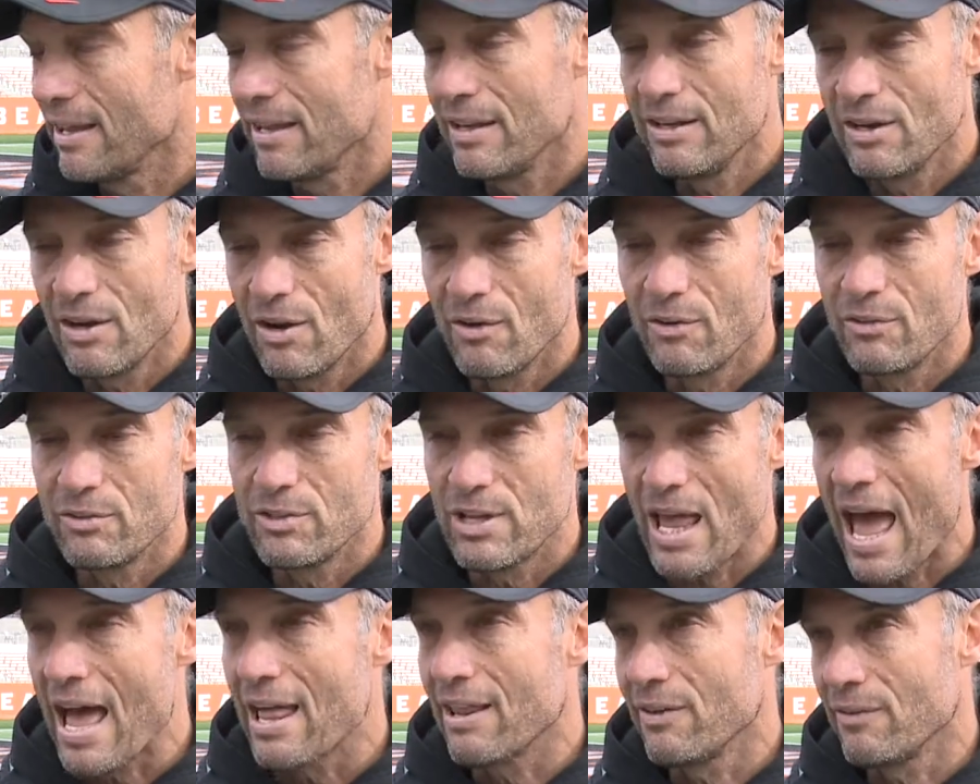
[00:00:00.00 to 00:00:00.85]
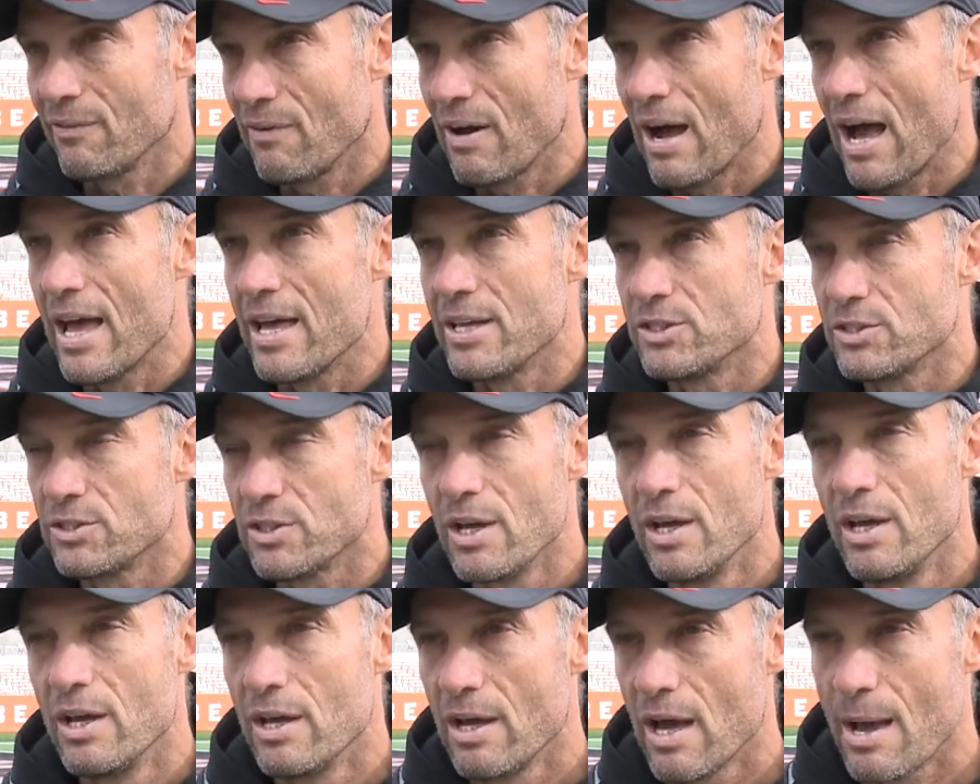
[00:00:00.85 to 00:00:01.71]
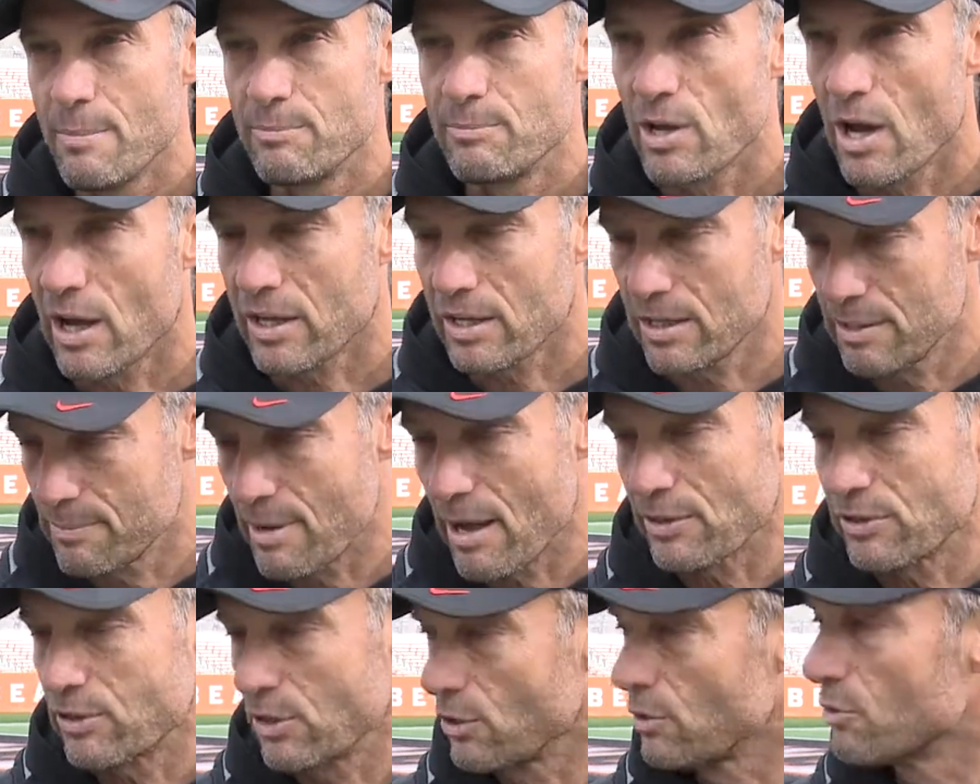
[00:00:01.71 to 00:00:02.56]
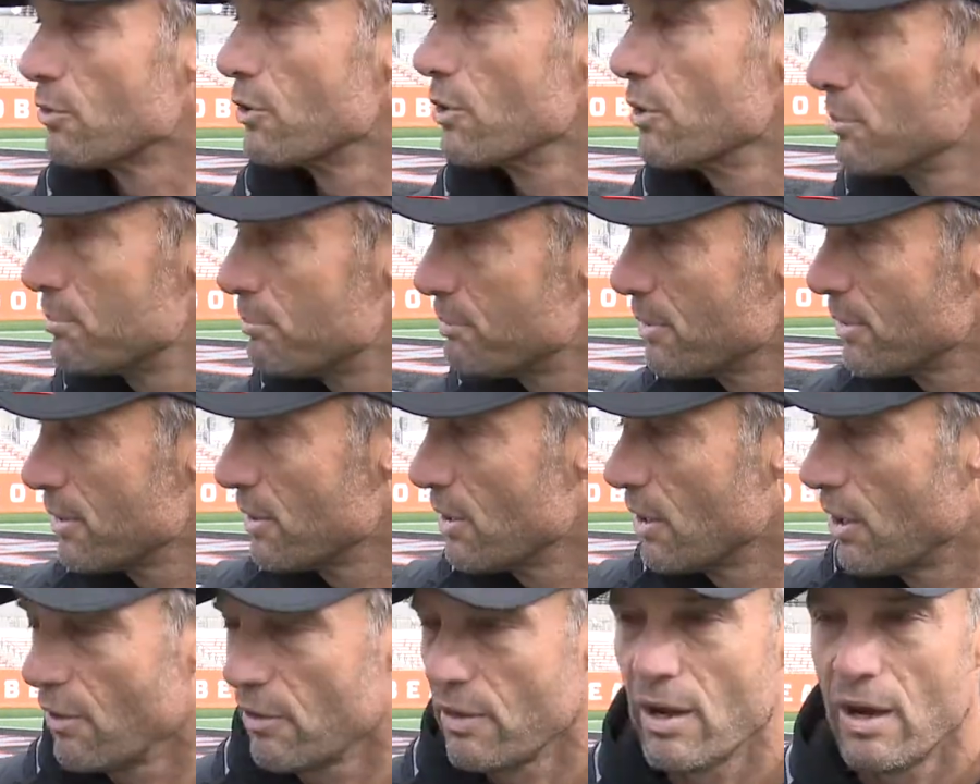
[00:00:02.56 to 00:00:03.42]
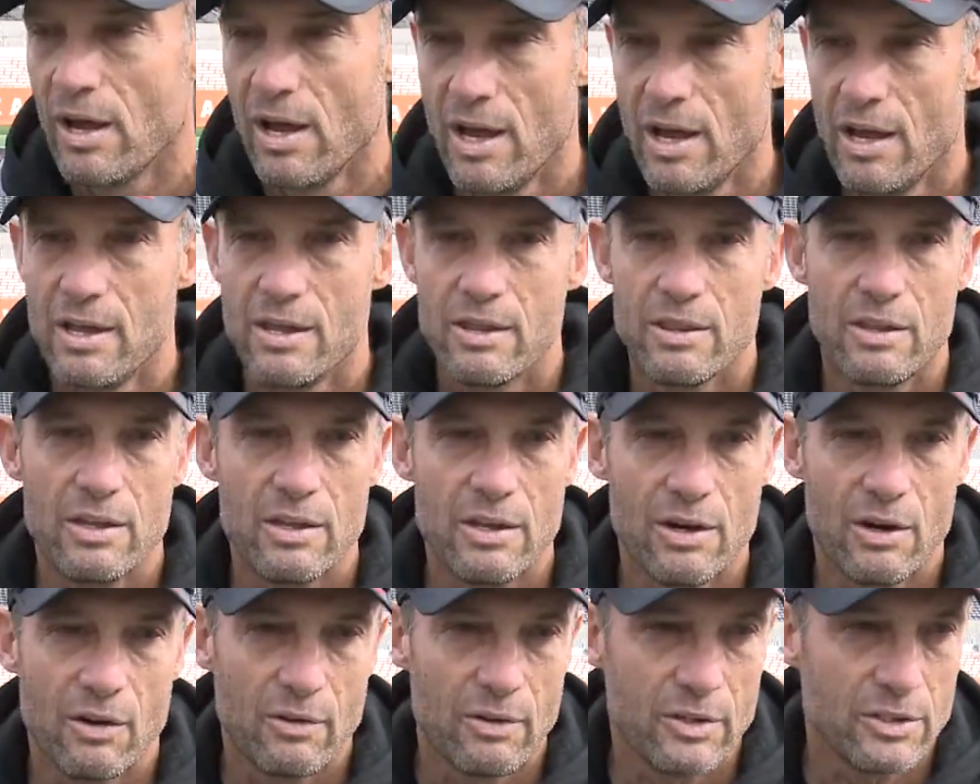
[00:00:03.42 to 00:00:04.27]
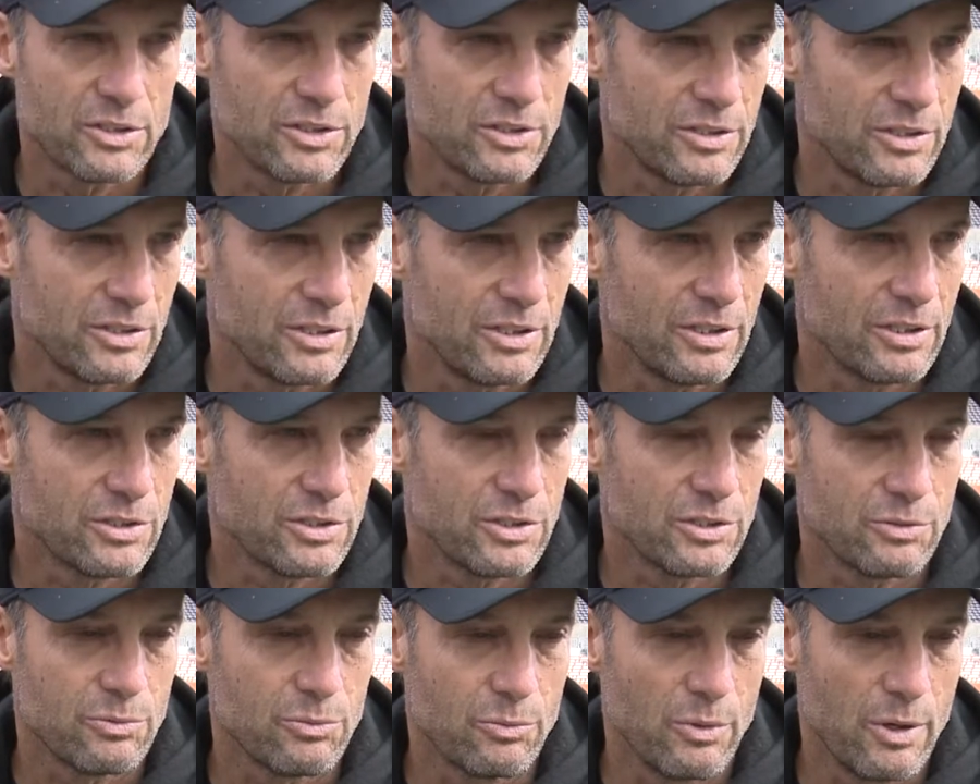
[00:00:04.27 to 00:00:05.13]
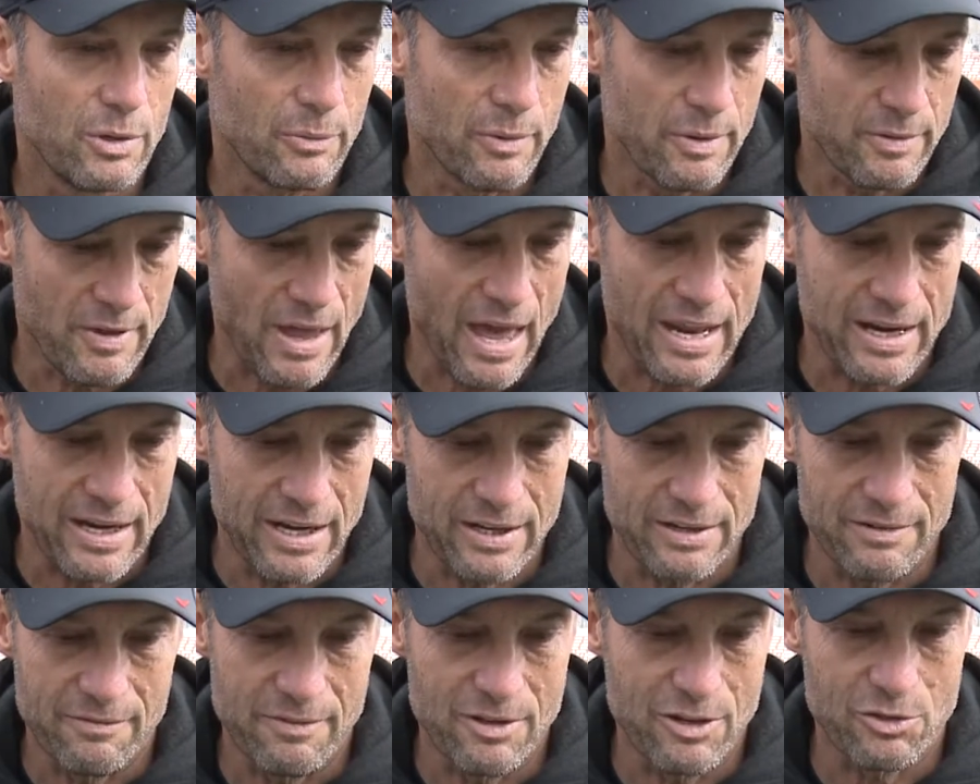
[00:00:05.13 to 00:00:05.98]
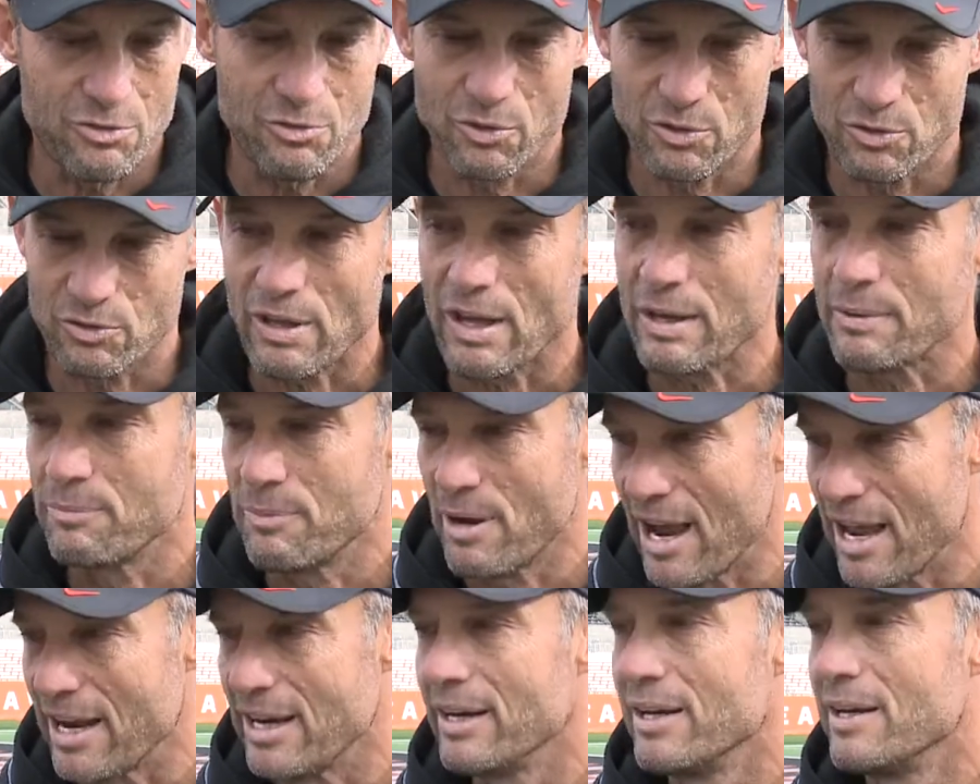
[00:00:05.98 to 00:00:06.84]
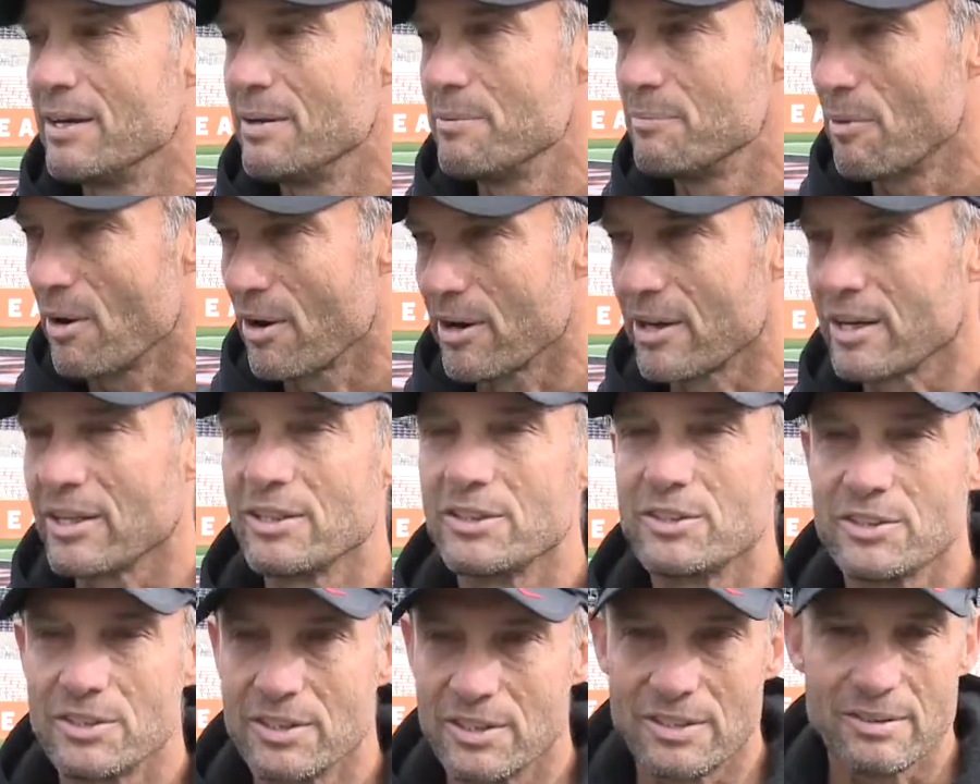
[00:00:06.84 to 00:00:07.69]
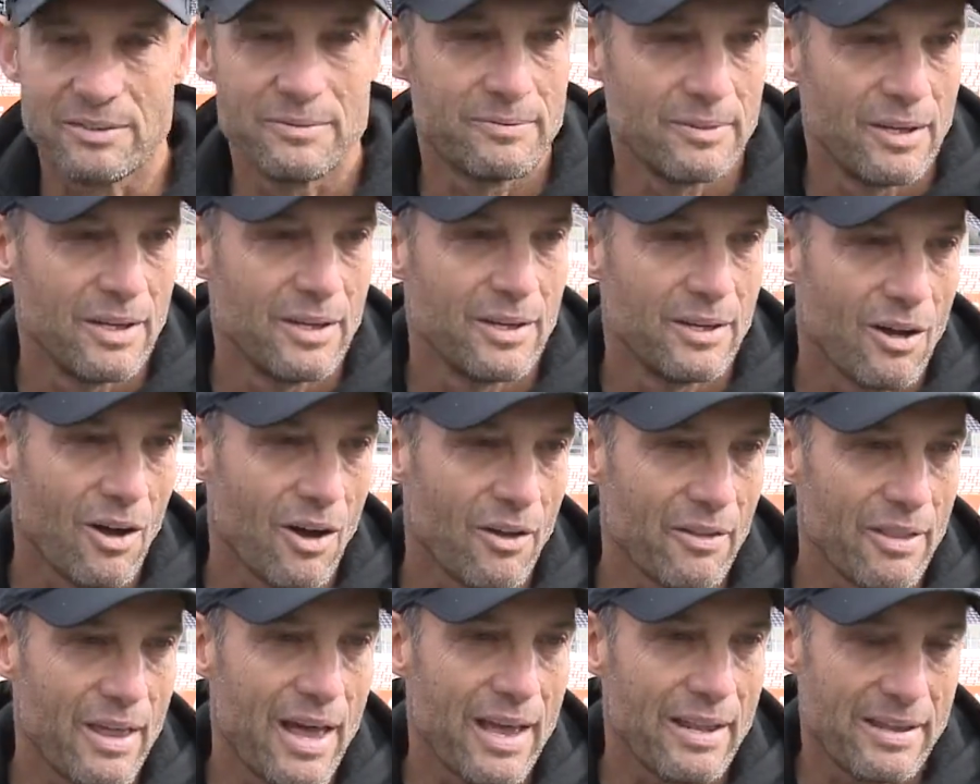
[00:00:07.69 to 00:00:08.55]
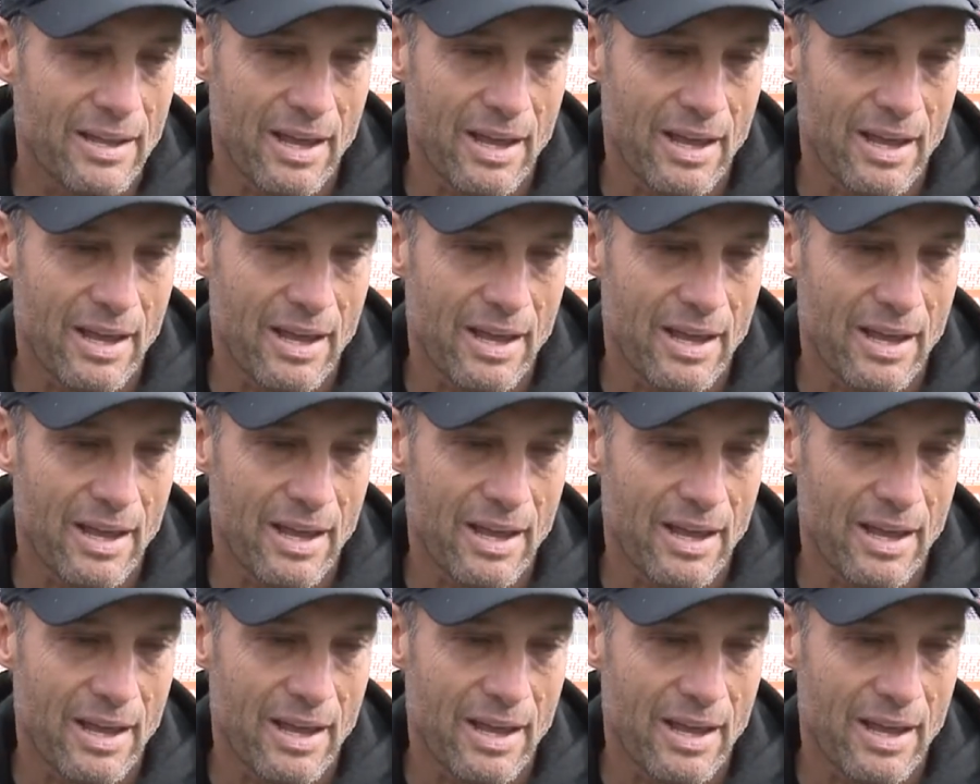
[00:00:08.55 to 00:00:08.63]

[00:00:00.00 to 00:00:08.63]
You know, talent wise. I'm talking about the group. You know the you know, it's, it's when we've had individuals like Brandin and Marcus and all that.